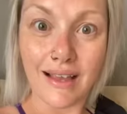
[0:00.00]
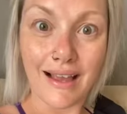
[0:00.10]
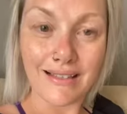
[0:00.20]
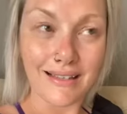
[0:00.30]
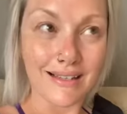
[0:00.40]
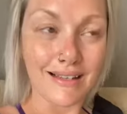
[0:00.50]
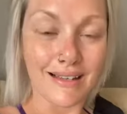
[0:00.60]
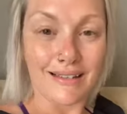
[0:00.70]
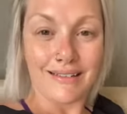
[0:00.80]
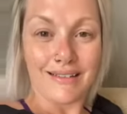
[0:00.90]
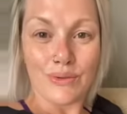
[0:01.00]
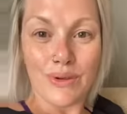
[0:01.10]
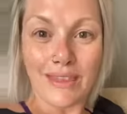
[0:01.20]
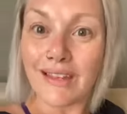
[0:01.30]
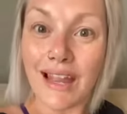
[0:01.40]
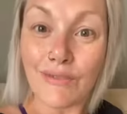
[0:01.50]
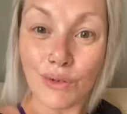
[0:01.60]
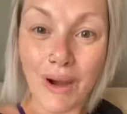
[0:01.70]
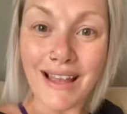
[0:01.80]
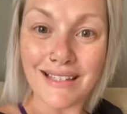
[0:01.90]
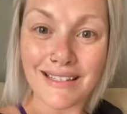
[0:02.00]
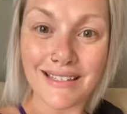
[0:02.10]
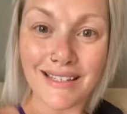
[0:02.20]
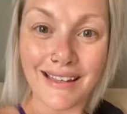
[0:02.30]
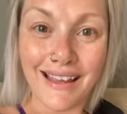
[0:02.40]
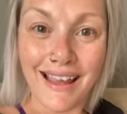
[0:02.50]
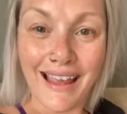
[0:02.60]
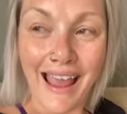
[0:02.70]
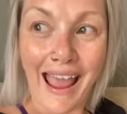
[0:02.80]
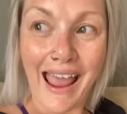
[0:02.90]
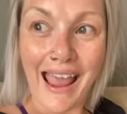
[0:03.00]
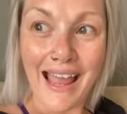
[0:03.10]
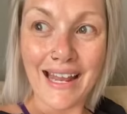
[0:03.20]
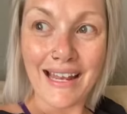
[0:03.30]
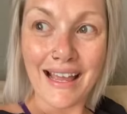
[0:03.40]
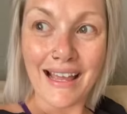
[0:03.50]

as it, you know, nothing ever rests. And